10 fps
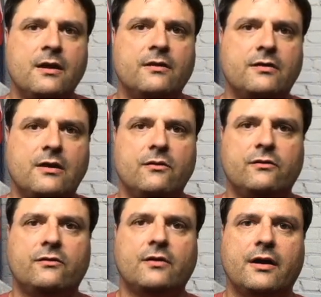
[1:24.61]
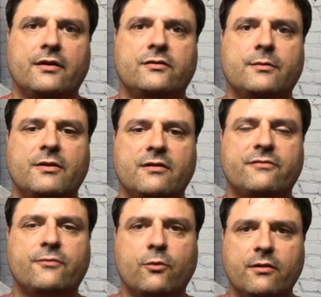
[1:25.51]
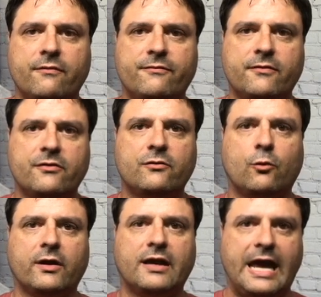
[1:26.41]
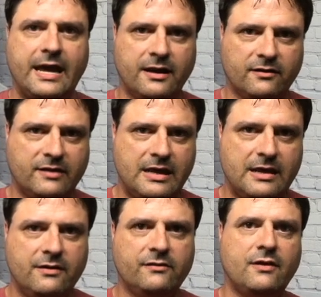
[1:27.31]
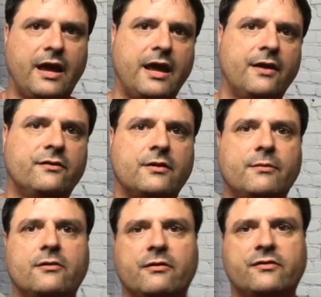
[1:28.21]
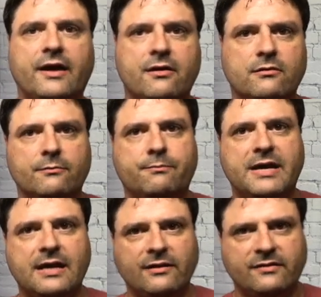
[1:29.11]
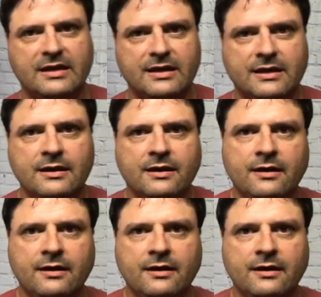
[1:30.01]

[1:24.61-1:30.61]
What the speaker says: to use some of the first organic tees and some of the recycled PET